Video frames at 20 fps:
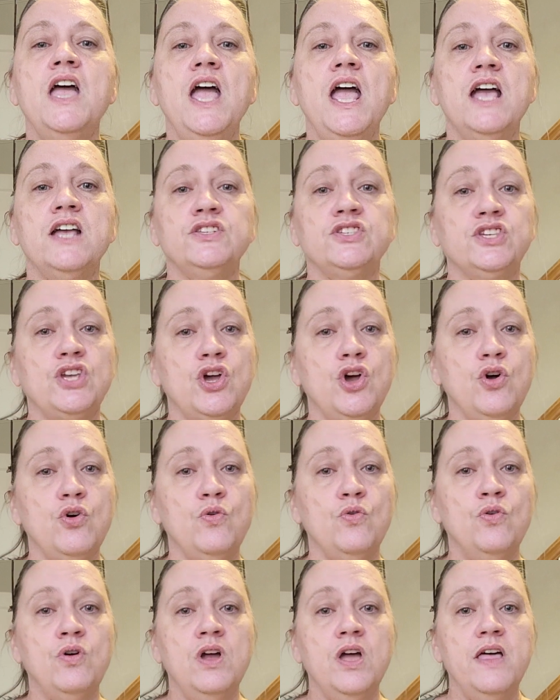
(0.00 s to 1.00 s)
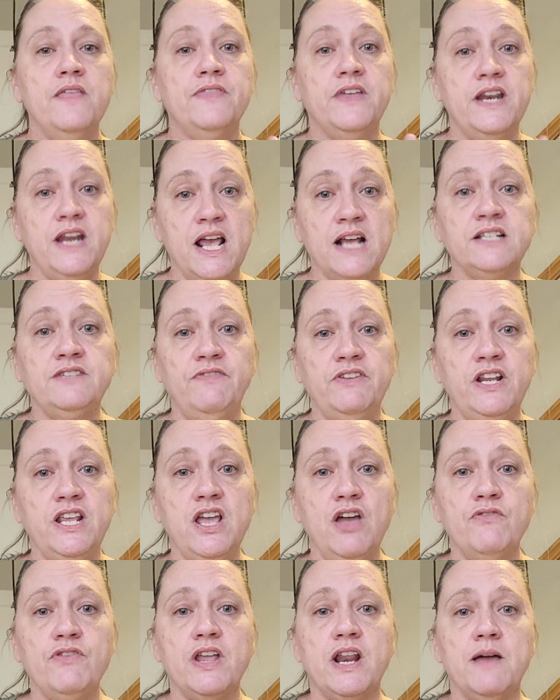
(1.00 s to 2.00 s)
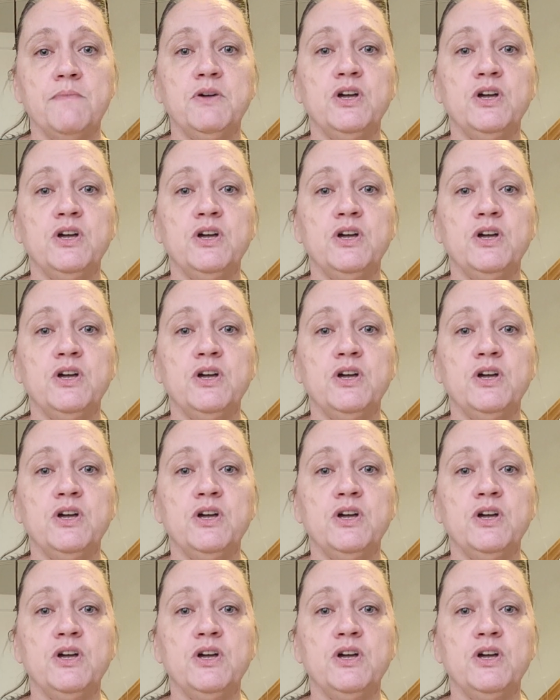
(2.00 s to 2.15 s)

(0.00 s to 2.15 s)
And so the next video that I'm